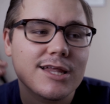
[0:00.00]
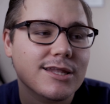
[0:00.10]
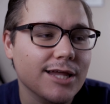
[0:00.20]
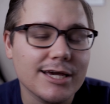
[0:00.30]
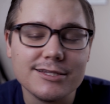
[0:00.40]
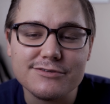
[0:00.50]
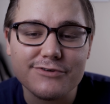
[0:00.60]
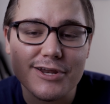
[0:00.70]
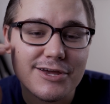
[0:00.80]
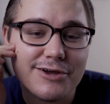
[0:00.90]
Like this
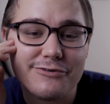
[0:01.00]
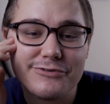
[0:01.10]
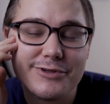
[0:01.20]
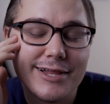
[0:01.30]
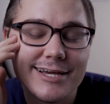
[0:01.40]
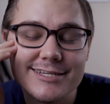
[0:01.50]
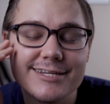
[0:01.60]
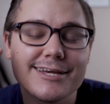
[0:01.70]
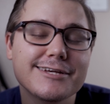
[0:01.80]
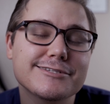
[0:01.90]
video if you liked
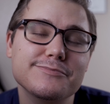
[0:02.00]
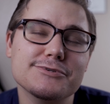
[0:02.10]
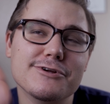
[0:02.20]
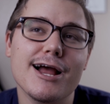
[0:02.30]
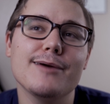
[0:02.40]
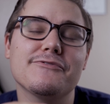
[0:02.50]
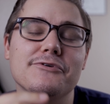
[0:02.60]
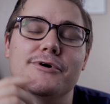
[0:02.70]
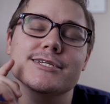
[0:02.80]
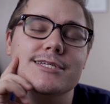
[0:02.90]
it. Subscribe if
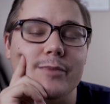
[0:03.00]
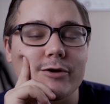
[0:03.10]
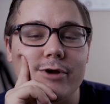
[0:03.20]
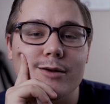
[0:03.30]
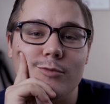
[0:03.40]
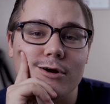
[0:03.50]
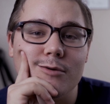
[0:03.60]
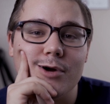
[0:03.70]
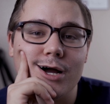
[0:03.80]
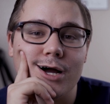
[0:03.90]
you want to see me rant more
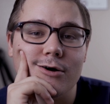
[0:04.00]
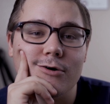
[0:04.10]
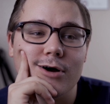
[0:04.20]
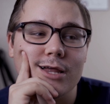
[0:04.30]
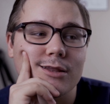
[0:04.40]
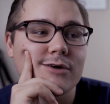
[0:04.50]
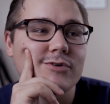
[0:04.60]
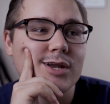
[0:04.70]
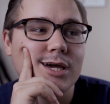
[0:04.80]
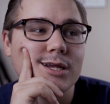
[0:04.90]
about how I love
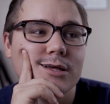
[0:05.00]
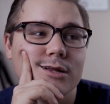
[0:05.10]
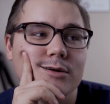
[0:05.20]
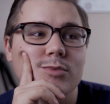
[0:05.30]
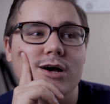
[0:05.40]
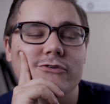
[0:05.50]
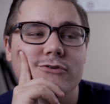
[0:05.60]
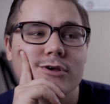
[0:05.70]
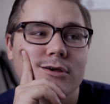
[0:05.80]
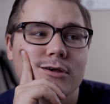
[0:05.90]
and hate Elon Musk.
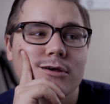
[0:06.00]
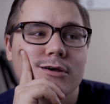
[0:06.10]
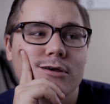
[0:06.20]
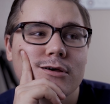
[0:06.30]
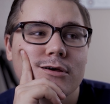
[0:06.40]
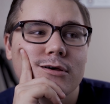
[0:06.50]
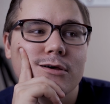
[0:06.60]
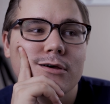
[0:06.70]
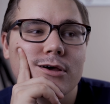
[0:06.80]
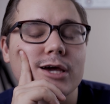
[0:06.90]

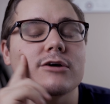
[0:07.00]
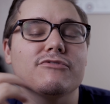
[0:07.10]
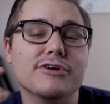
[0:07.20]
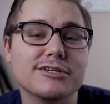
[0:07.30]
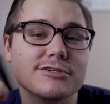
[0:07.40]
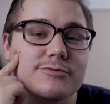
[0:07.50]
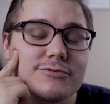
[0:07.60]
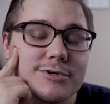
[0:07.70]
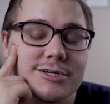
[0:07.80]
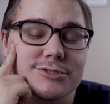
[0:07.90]
And don't forget
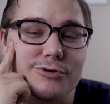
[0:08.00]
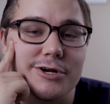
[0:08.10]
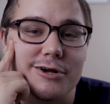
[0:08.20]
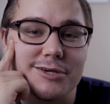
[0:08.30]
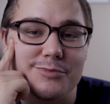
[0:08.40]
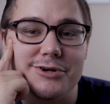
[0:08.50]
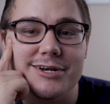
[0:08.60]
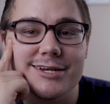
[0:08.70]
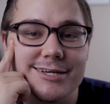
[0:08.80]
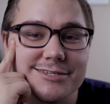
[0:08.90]
to join our
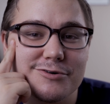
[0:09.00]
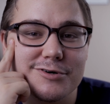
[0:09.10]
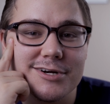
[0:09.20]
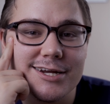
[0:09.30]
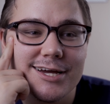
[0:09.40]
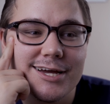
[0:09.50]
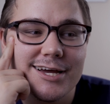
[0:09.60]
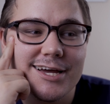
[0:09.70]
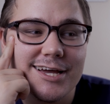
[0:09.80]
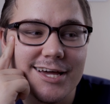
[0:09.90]
community Discord.
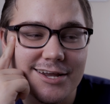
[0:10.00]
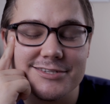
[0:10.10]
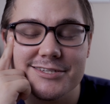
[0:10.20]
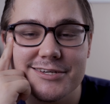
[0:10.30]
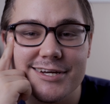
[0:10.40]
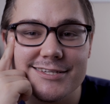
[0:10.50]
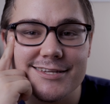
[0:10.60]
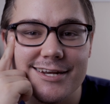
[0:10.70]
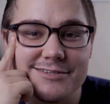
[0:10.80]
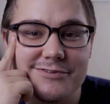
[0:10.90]
And I'll see you guys in
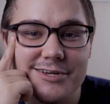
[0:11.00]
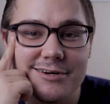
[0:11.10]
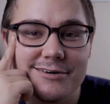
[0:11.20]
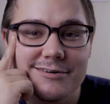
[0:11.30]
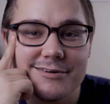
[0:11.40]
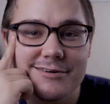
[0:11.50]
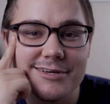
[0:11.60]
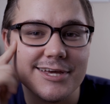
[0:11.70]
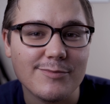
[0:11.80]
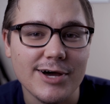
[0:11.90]
the next video.
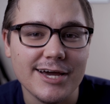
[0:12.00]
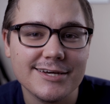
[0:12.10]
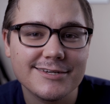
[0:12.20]
Okay, bye.